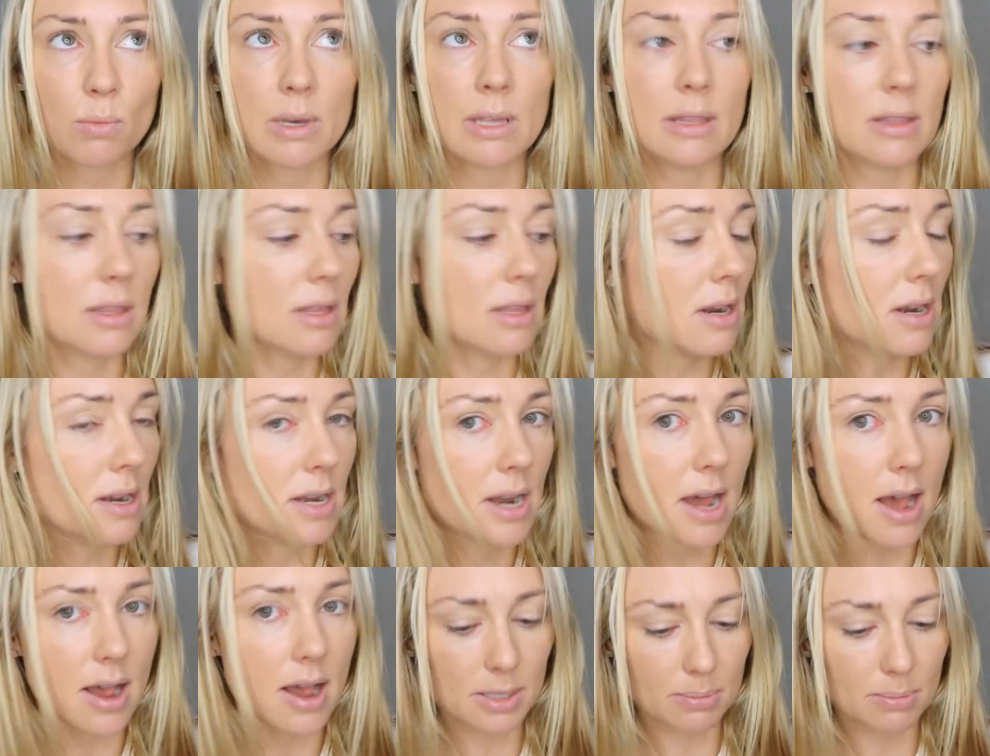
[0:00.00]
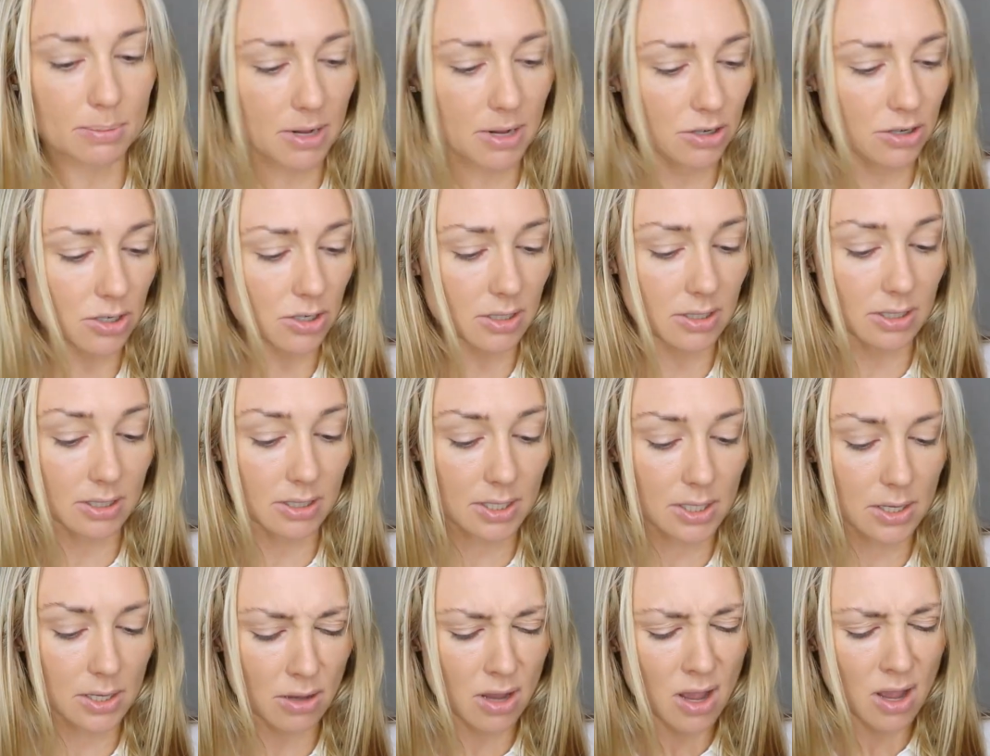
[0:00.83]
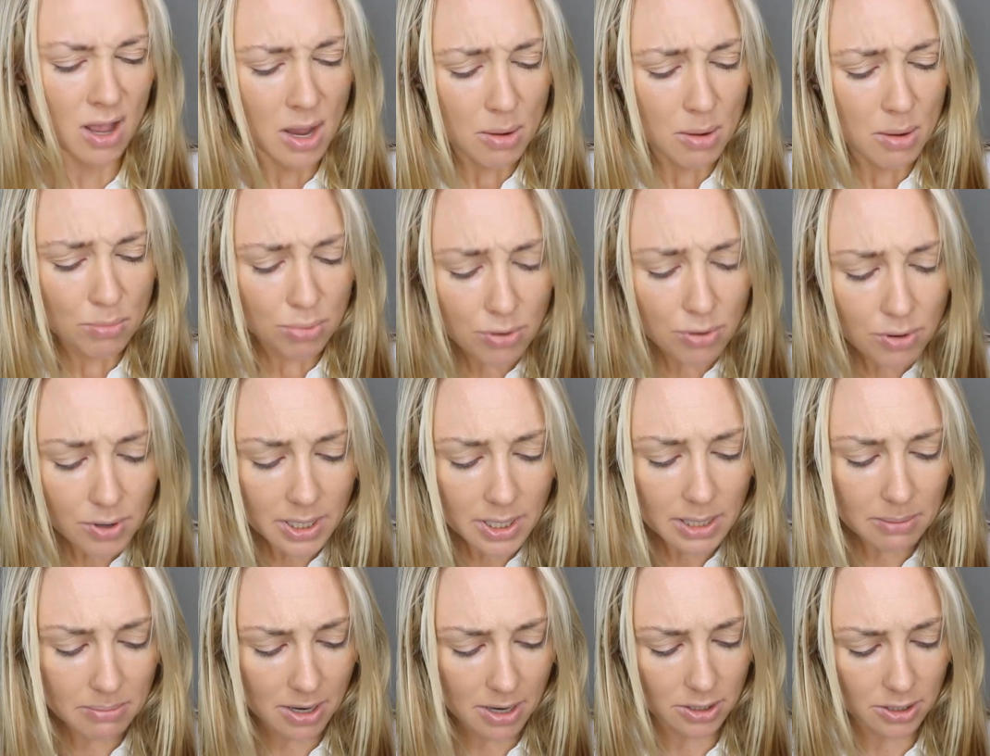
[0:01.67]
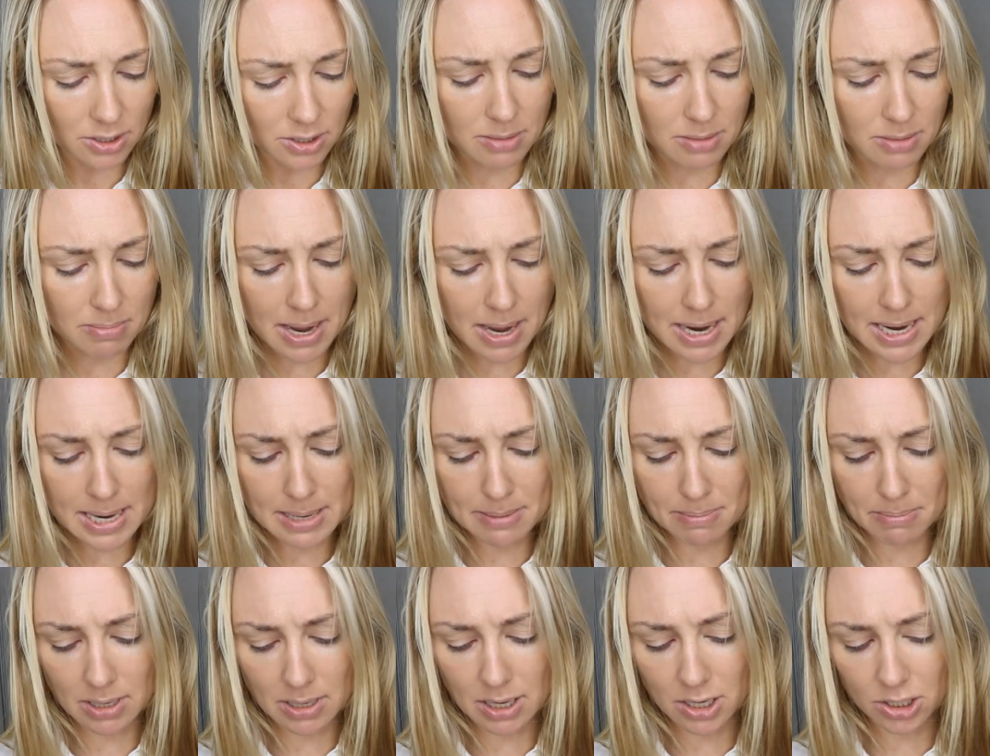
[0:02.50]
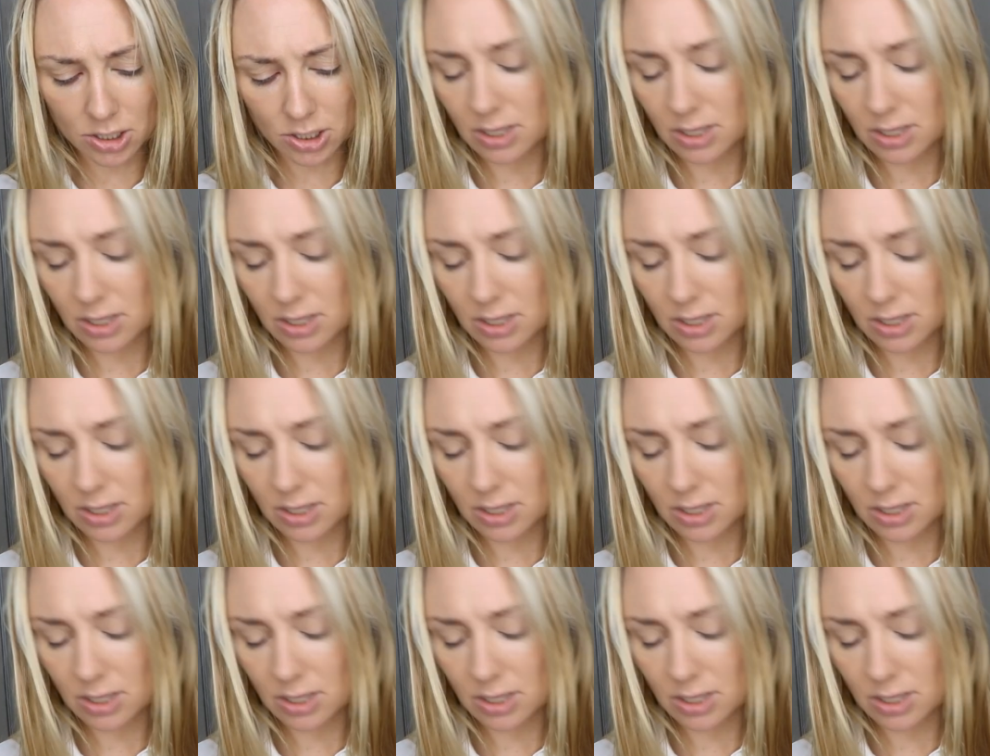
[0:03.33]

with NARS blushes. It's pretty much the main blush